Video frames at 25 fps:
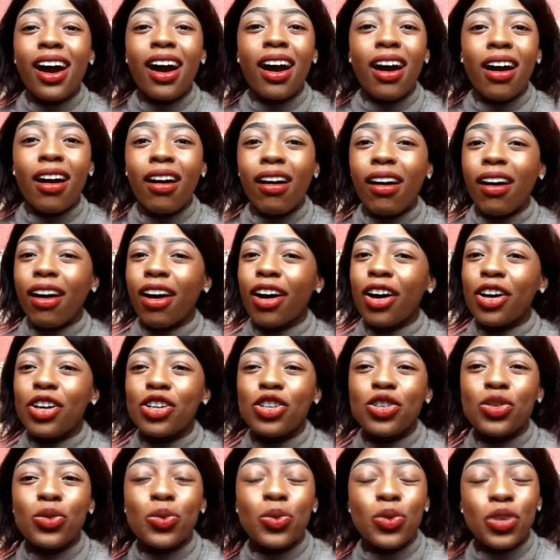
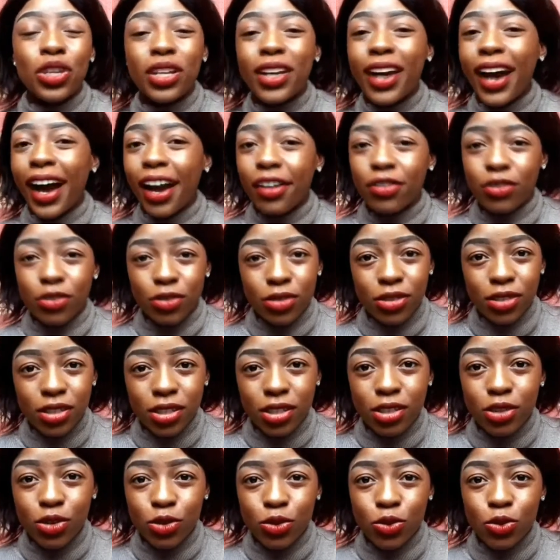you really have
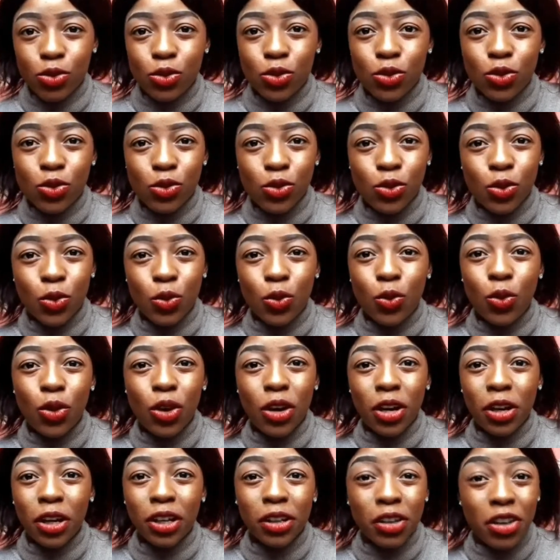to
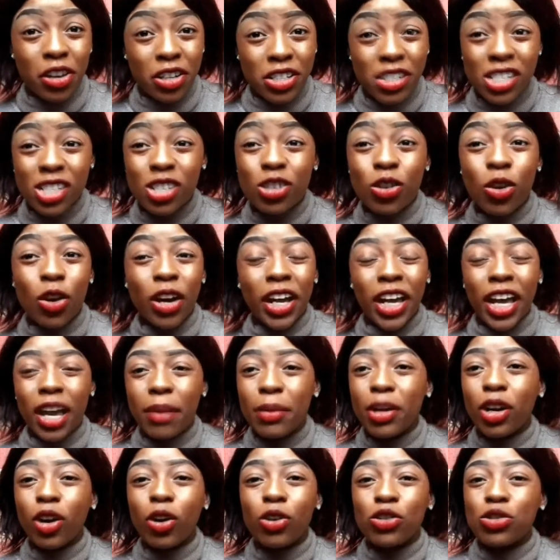electricity or
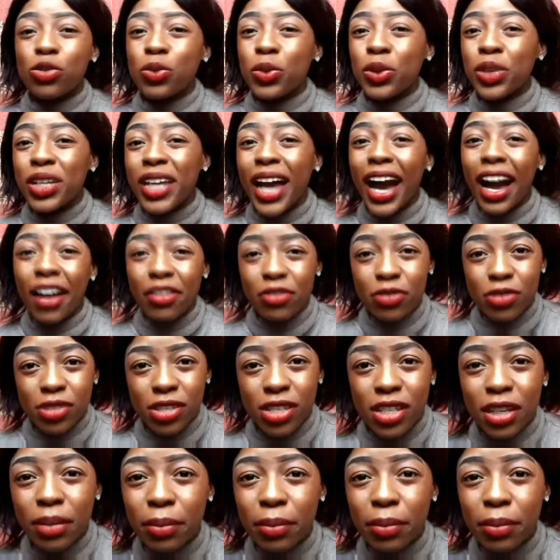chemicals, you really have to seek